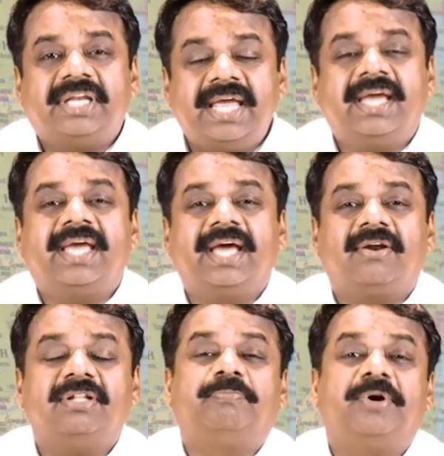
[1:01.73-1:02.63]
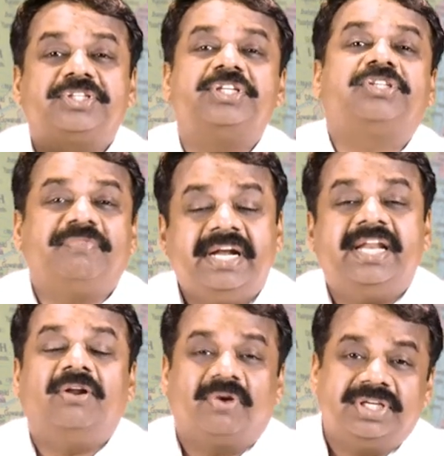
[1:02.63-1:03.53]
take care of the persons of
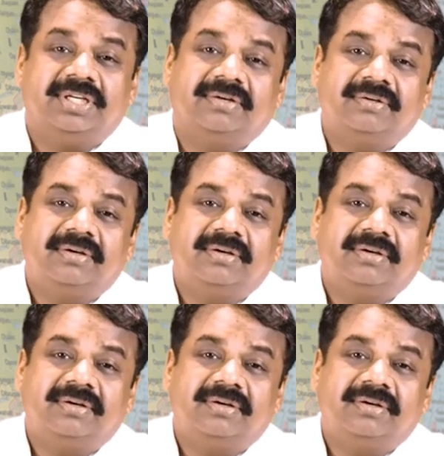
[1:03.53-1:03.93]
Indian origin